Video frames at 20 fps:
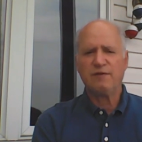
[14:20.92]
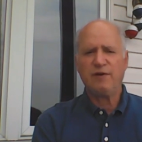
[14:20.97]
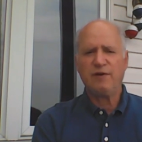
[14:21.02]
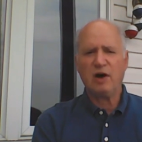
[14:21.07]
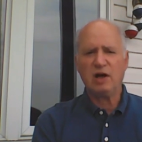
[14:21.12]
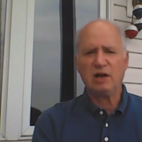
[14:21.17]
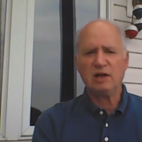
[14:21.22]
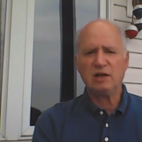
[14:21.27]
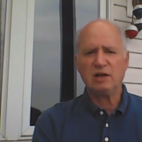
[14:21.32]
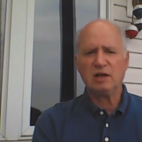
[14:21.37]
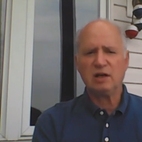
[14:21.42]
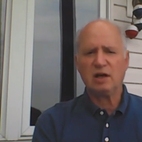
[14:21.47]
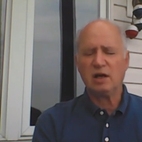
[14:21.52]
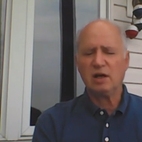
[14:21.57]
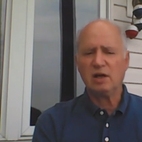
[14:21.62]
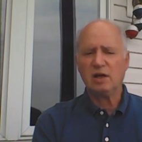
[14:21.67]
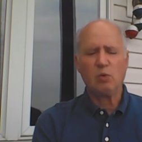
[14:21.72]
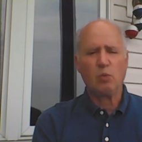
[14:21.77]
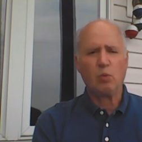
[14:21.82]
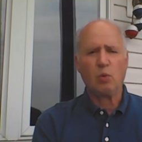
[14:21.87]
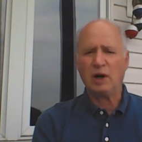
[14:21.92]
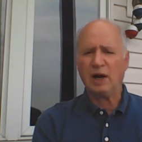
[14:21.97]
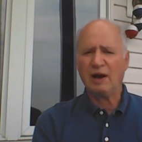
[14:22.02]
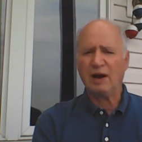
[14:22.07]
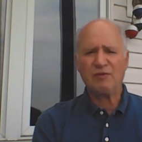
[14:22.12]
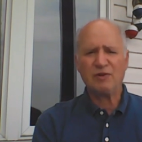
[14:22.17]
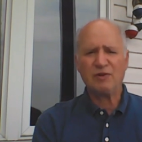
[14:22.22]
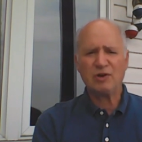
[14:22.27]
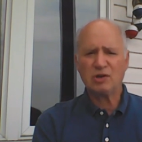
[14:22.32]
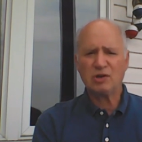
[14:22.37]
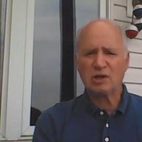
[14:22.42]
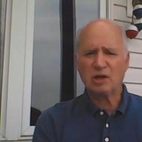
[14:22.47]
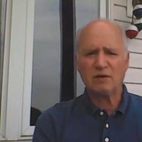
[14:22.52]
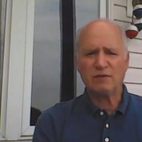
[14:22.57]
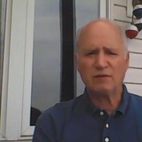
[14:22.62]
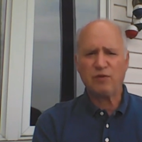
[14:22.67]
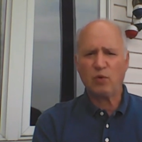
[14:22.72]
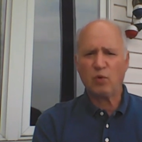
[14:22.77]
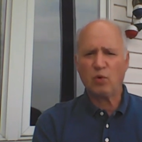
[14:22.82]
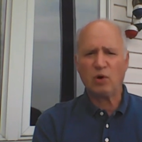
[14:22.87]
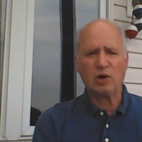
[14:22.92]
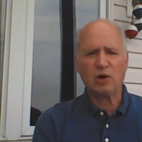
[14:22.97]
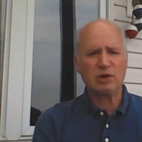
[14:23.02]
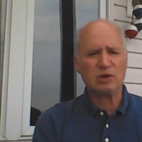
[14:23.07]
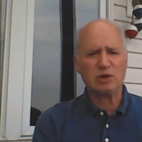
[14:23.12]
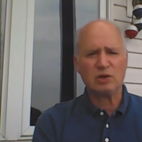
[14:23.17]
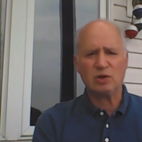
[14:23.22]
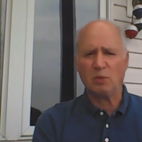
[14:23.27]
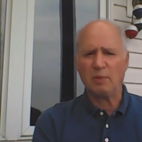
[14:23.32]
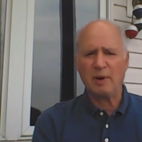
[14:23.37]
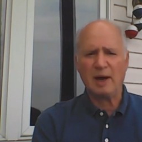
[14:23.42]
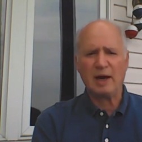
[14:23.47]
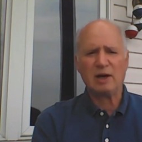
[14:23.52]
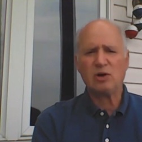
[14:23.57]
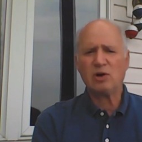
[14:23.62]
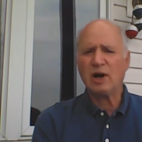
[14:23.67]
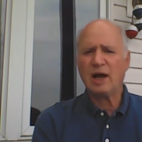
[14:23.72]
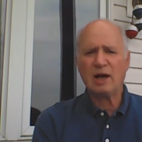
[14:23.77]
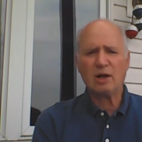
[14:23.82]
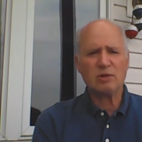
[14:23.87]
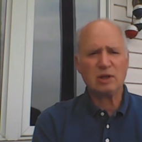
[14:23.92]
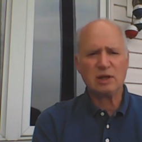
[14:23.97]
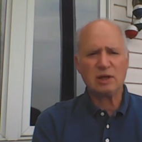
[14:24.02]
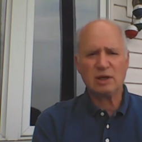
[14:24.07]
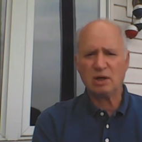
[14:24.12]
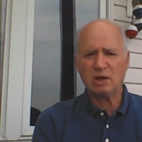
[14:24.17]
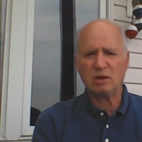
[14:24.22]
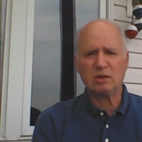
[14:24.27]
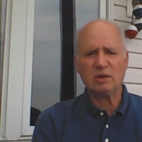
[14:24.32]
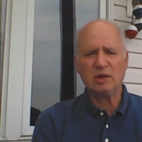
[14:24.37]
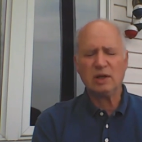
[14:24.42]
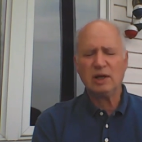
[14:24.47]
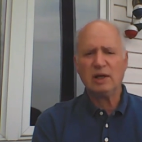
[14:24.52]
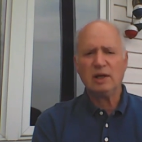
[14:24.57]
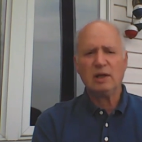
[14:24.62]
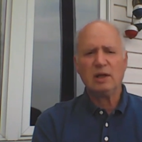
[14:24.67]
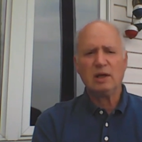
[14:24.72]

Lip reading: fund whatever you can afford, no matter how little,